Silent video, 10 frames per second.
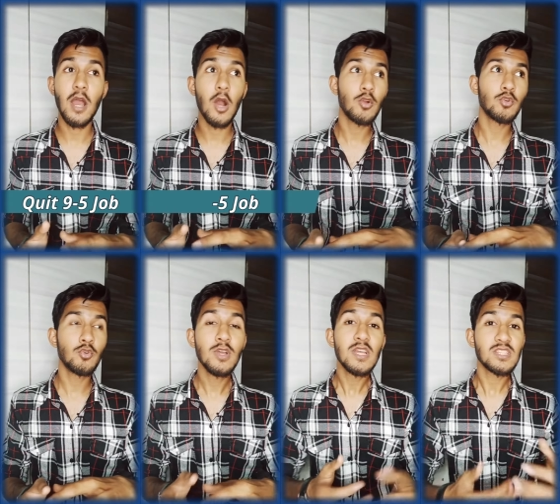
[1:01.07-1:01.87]
and how to
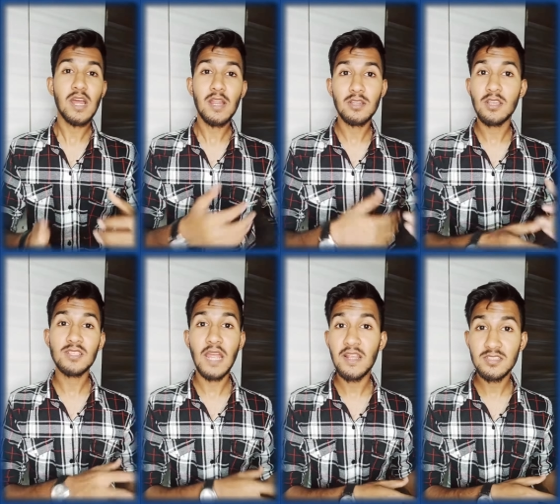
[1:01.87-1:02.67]
start
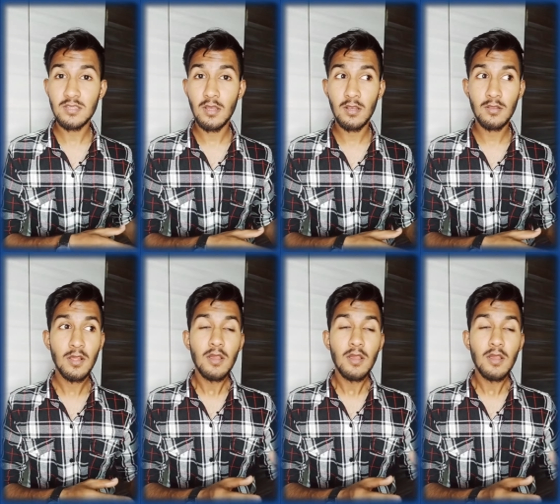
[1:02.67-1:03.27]
their side hustle